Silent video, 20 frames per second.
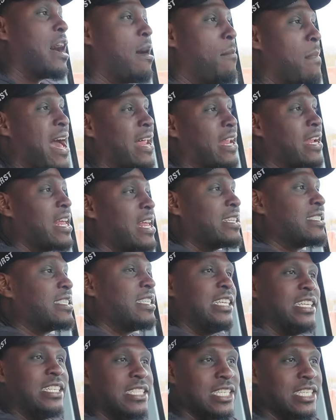I'm out of that
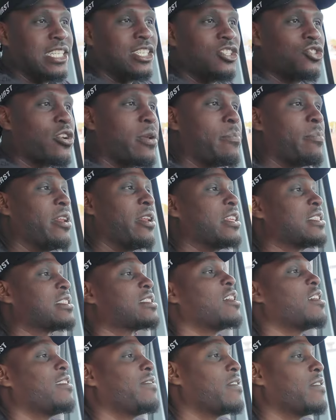season and dripping and
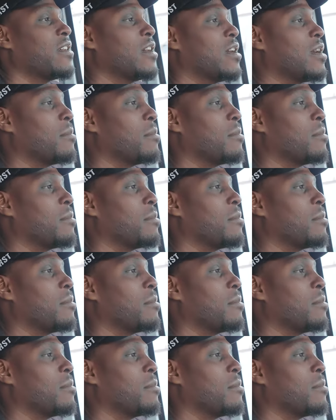stuff.